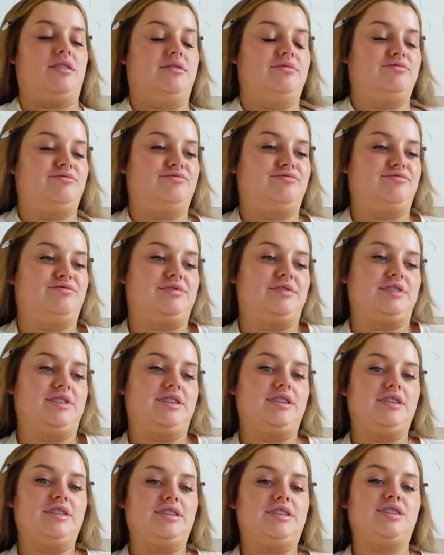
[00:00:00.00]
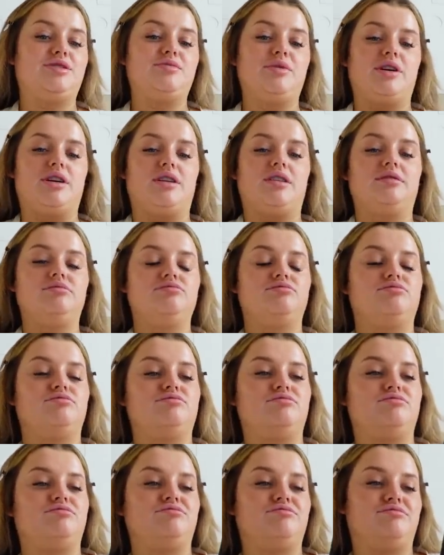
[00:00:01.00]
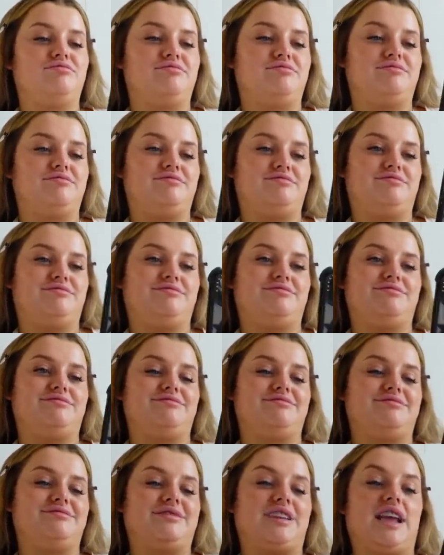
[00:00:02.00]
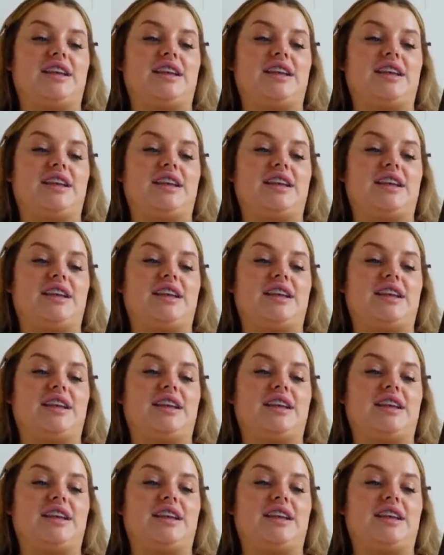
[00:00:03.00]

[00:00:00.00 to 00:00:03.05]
No, no, no, I'm not. Like, you are. Right. Do you know what?